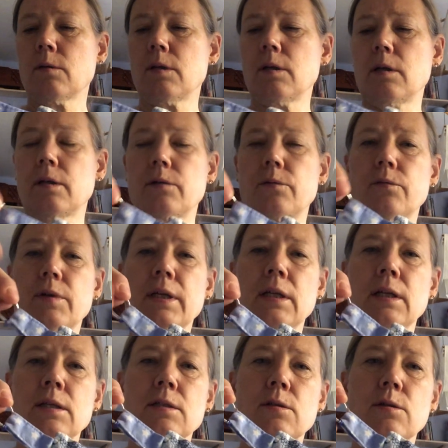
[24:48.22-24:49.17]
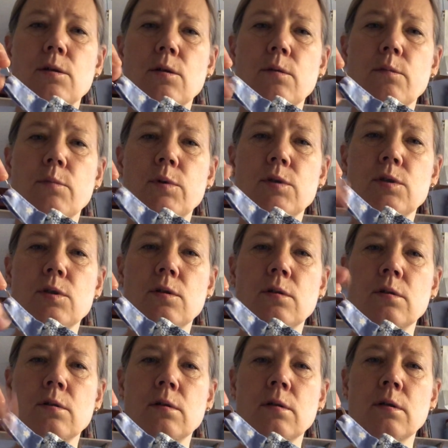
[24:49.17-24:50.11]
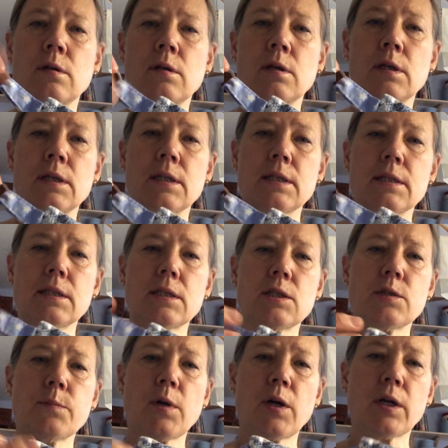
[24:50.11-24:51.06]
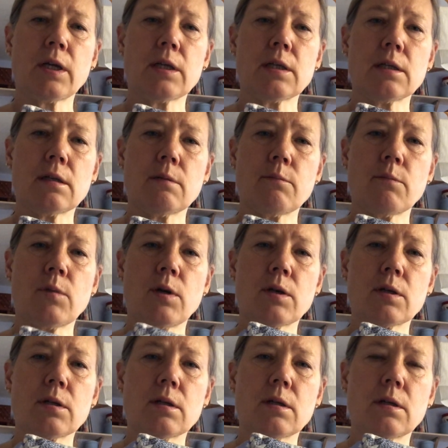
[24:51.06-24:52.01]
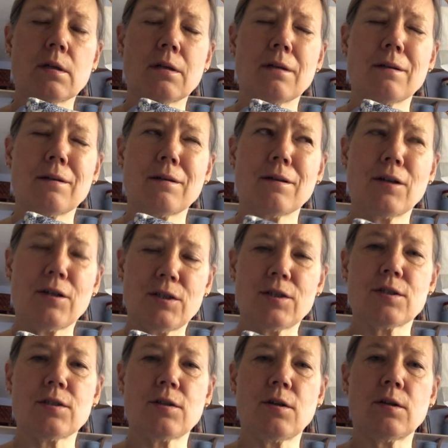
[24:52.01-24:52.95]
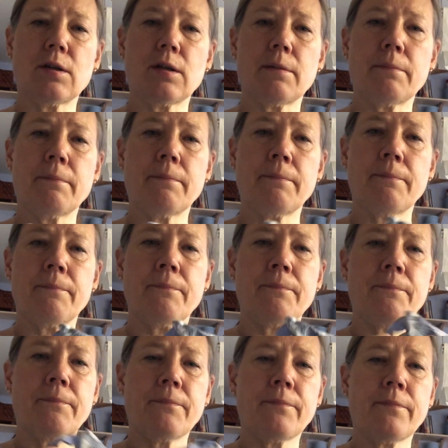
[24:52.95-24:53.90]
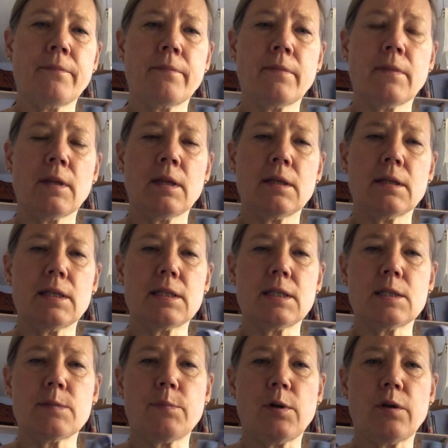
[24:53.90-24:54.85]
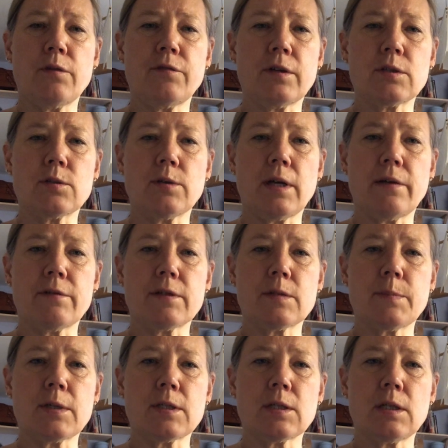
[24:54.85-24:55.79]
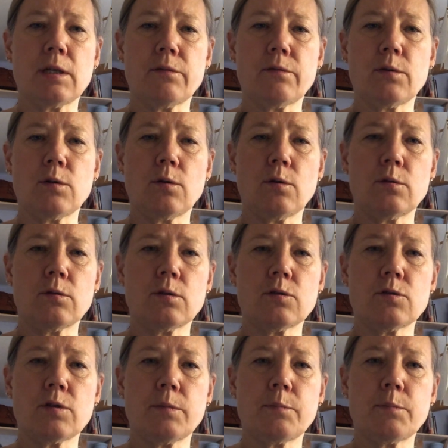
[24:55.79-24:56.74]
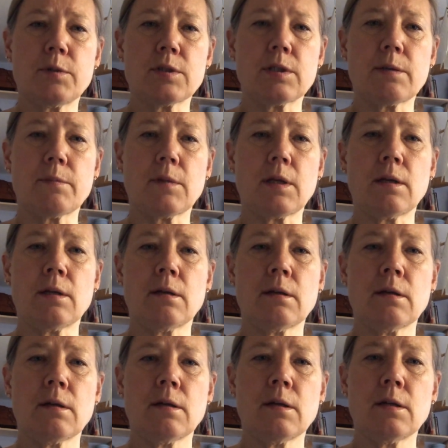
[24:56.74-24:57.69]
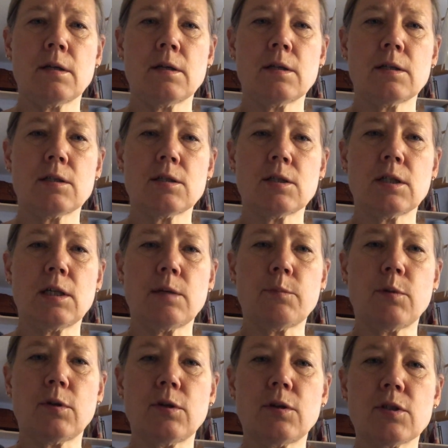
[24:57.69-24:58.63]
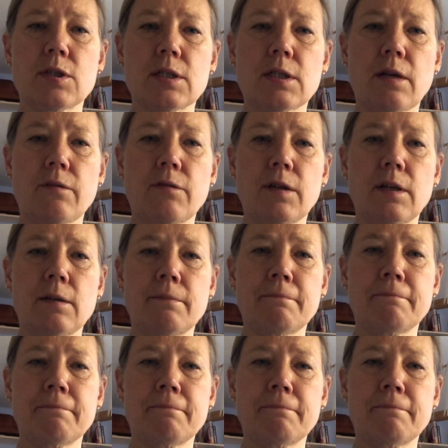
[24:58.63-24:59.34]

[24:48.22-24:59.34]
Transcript: the little ring, so you can put your stitch markers on them. This is perfect to have, especially if you go on a trip or something, to keep all your stuff in.